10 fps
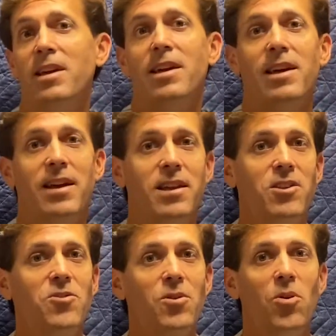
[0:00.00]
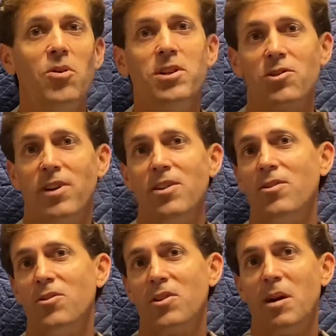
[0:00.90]
And then you can hold it straight. You can
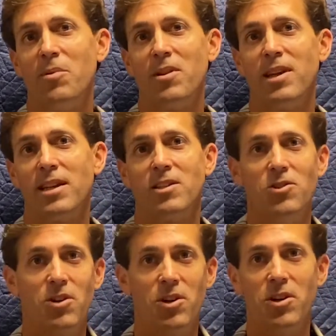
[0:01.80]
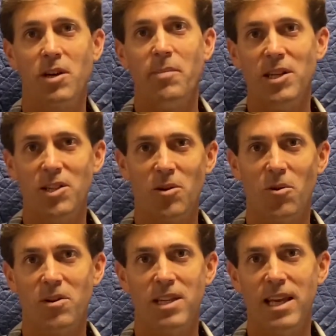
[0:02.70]
do a couple of things. You can hook a bungee
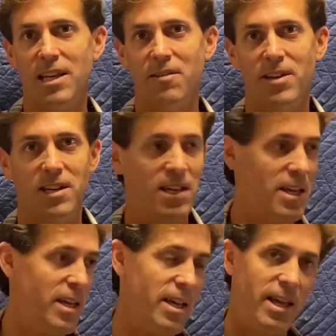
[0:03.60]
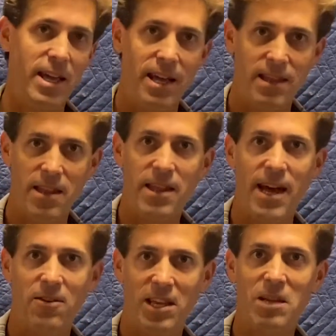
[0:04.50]
cord to the end of it, and
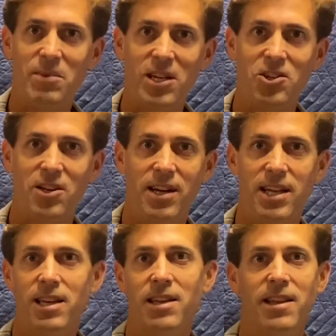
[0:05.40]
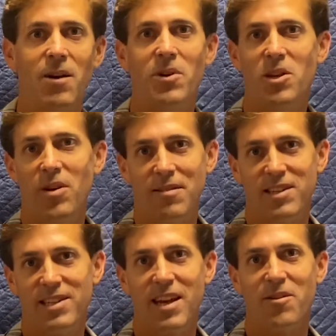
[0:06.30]
that'll keep tension on it. That way you don't have to
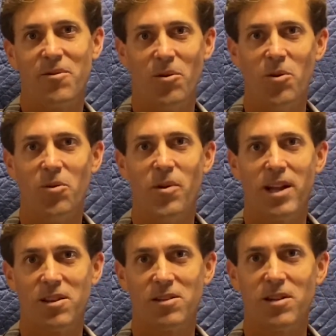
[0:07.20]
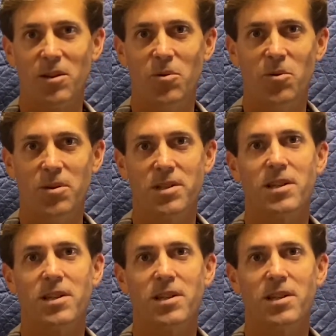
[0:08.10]
stand there and hold while it cools.